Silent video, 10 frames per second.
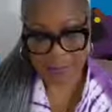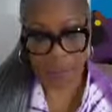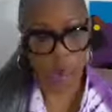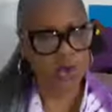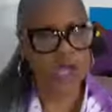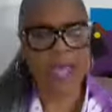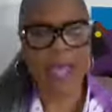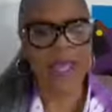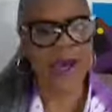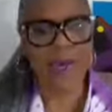Who you
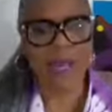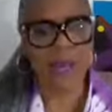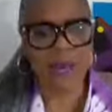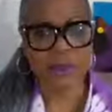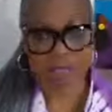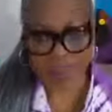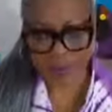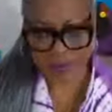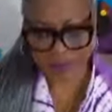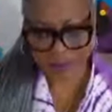hang around with.
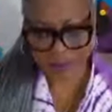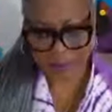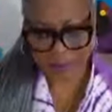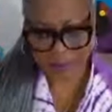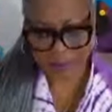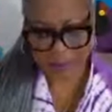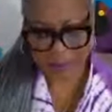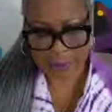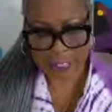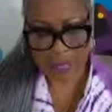
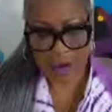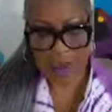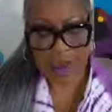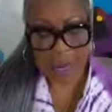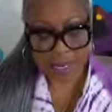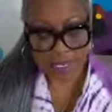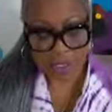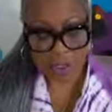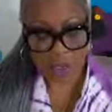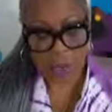
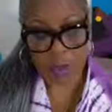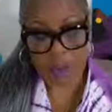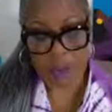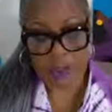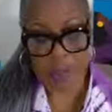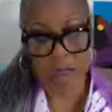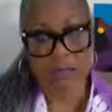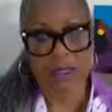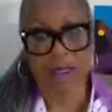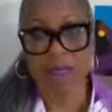Finding your
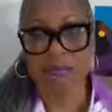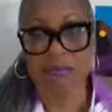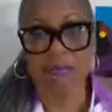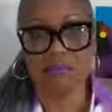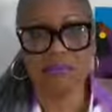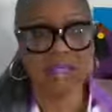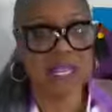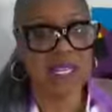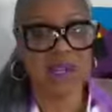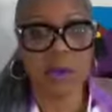purpose
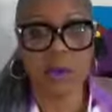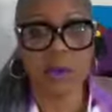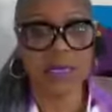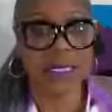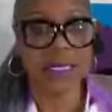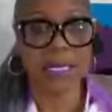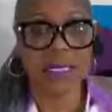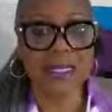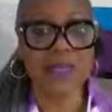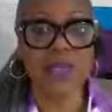is not
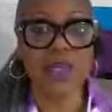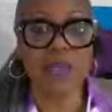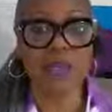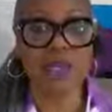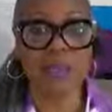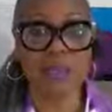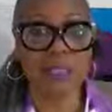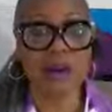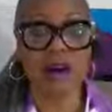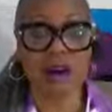something you want to put
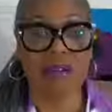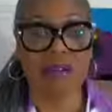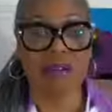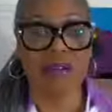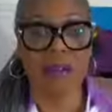off.